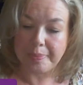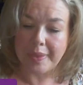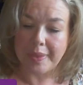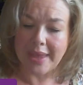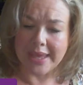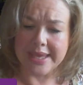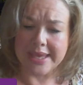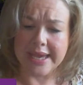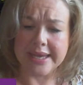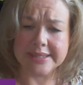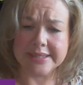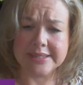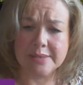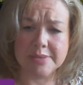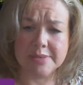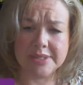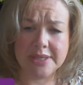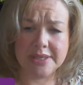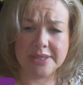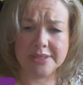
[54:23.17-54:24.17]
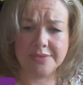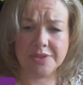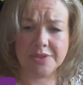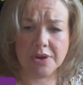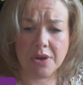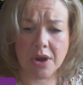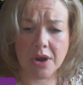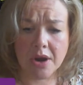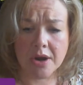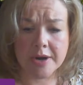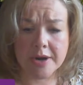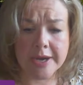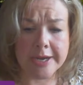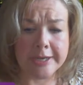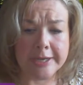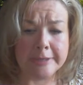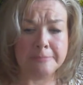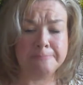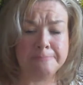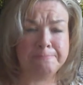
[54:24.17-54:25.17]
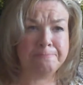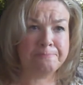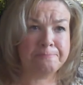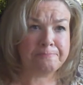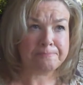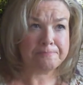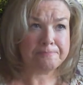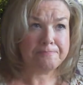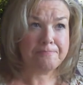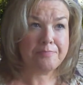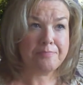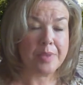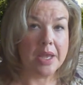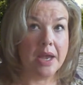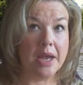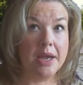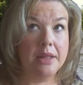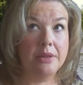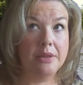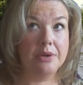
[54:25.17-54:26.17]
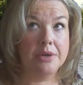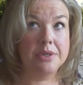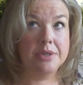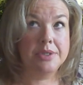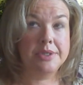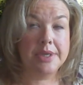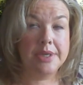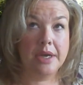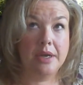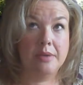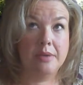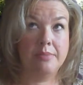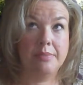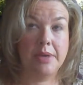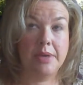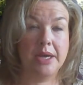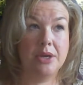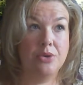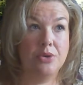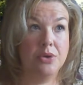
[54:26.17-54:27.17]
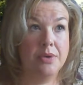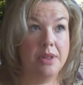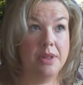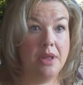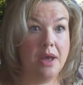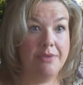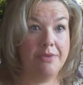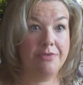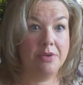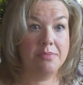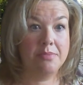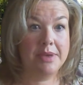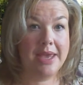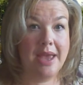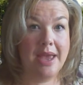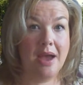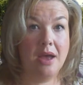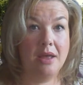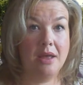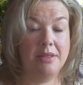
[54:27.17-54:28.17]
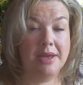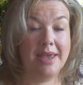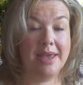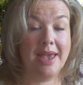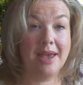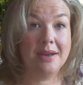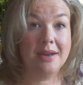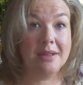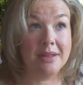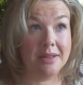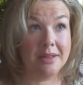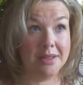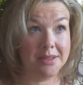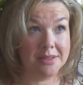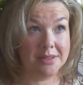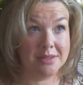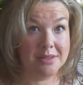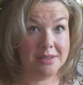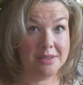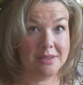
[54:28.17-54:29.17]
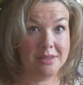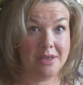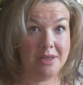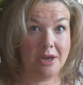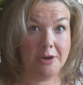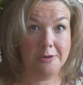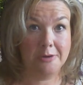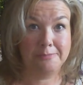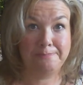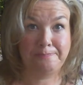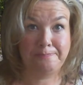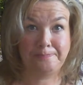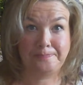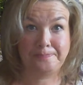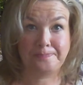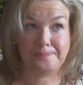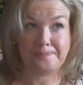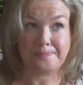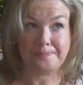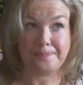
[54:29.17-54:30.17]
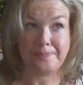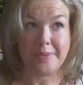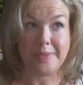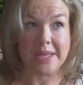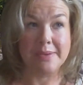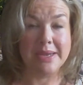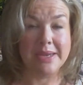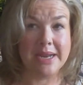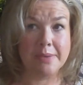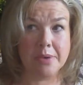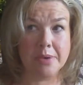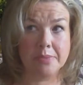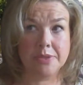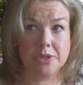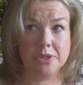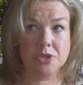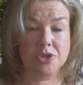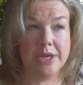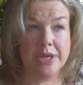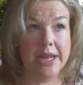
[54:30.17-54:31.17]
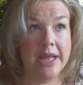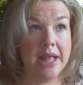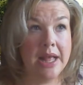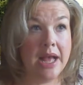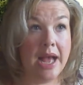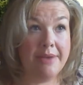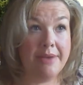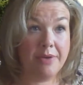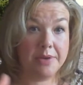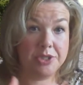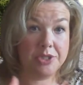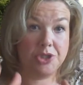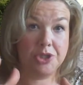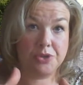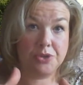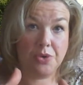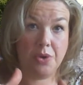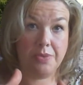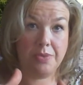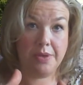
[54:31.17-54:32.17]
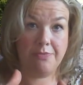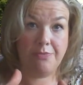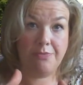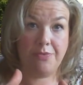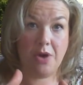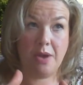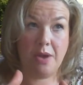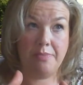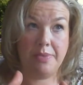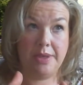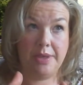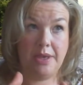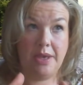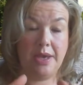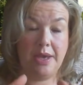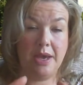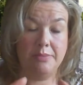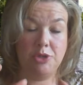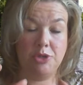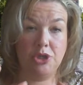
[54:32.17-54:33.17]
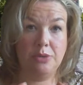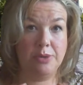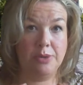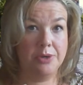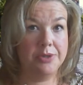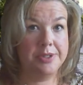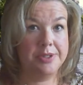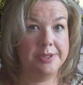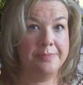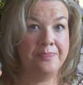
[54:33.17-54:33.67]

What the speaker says: Yeah, some seeds, if they're hard, I learned, I grew a lot from the canna lilies this year. My neighbor up the street, I've always just grown them from the tubers,